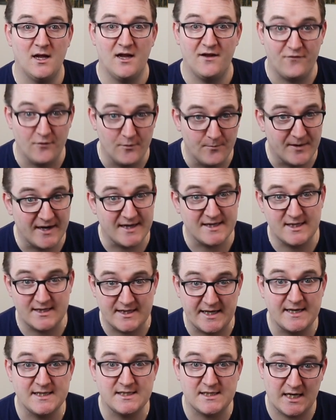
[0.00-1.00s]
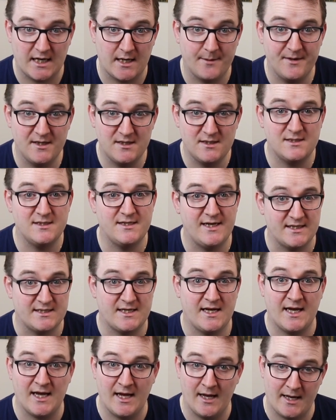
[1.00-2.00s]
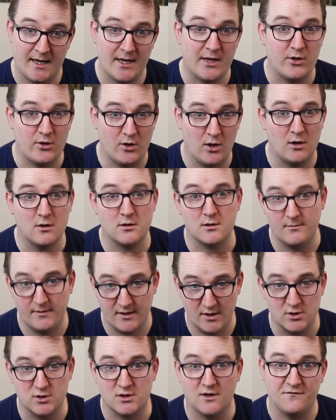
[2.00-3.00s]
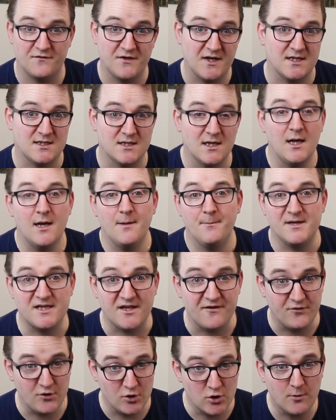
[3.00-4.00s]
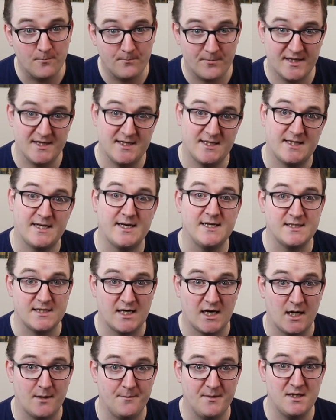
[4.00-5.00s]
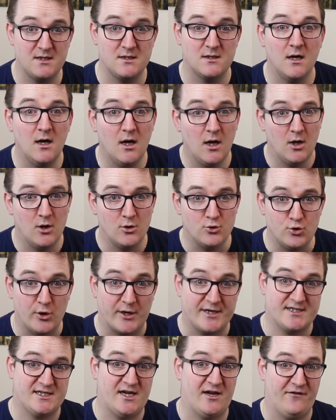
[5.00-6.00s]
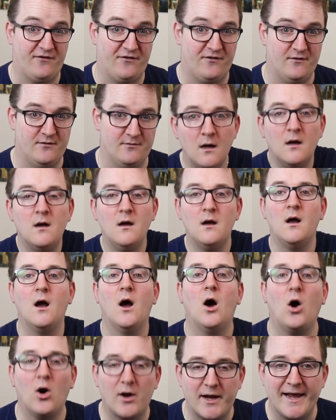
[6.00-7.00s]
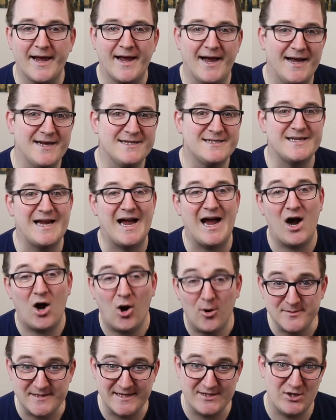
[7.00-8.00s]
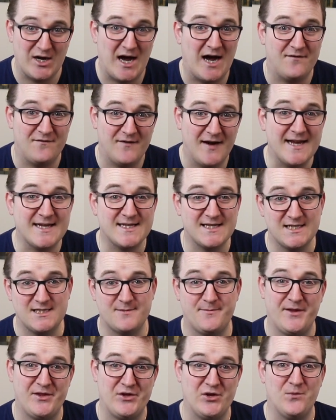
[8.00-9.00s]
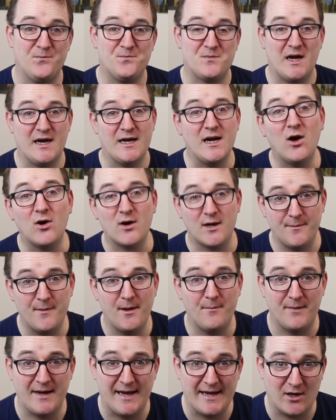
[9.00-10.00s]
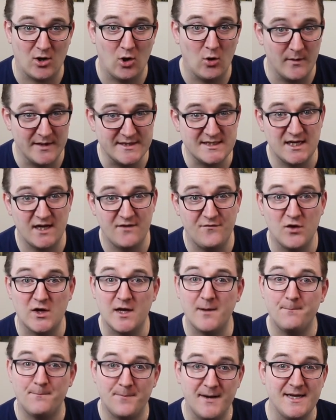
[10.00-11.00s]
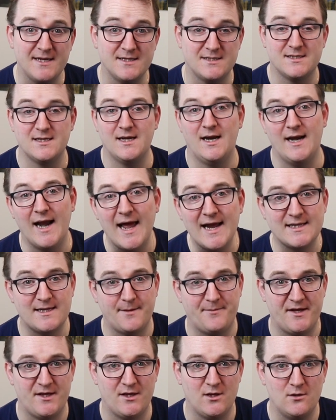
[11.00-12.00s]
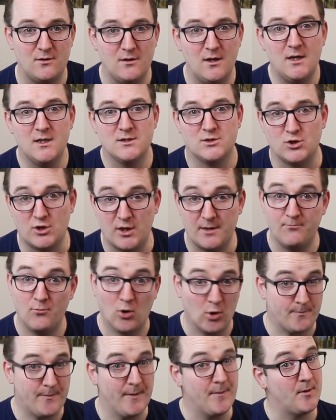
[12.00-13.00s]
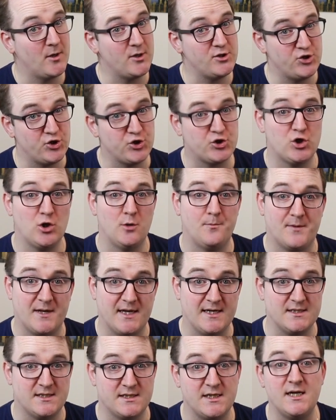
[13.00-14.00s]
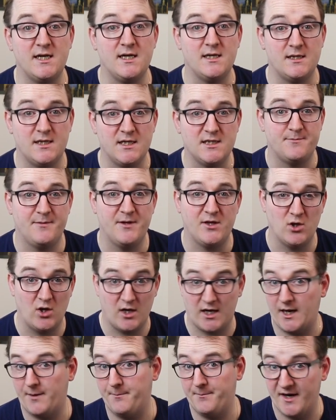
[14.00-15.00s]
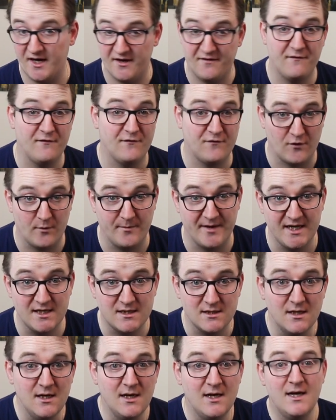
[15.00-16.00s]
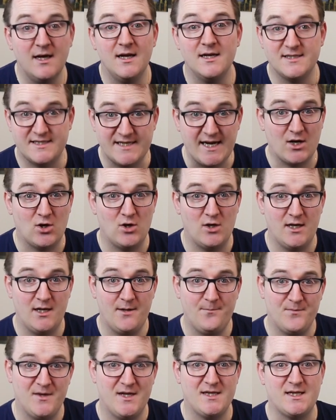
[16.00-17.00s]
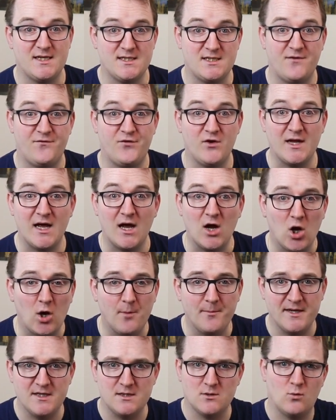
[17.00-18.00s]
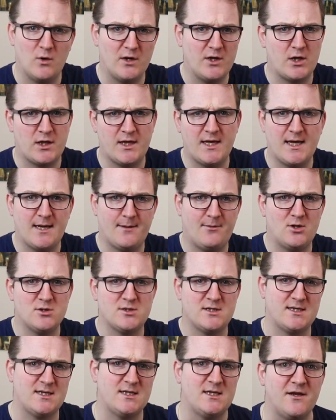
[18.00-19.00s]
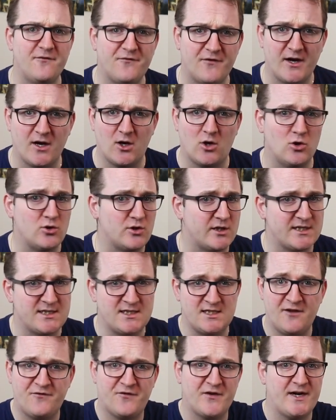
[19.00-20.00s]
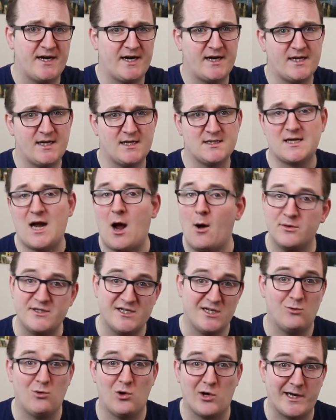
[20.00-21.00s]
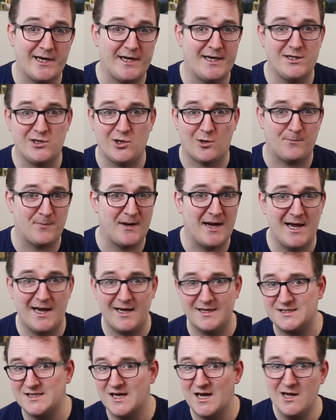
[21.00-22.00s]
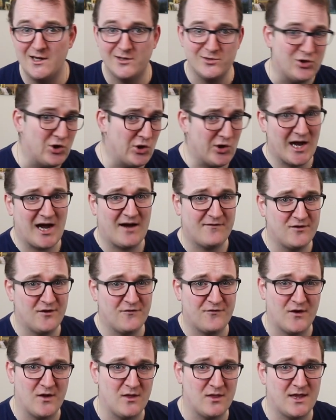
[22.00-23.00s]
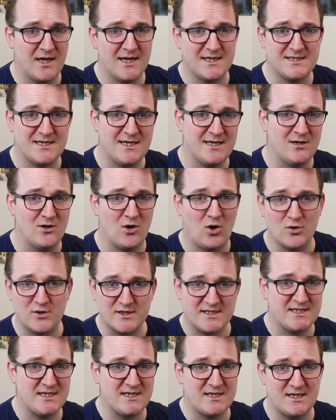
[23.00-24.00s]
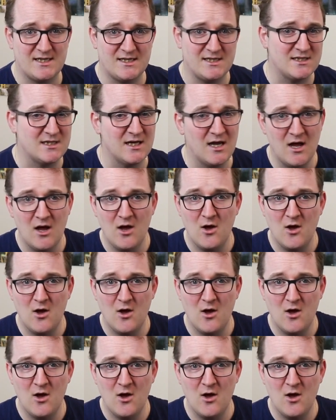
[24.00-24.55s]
If you break the tenancy agreement, yes, he can kick you out because of that. But if you don't break the tenancy agreement, you are safe. Okay guys, I hope that you have liked this video, and now remember, like always, if you can please like the video so that more people in YouTube can see this video and can benefit from it. Secondly, it is if you can comment what you think about it in different countries, in different areas, how is it working in your place, do you have different things in other cities,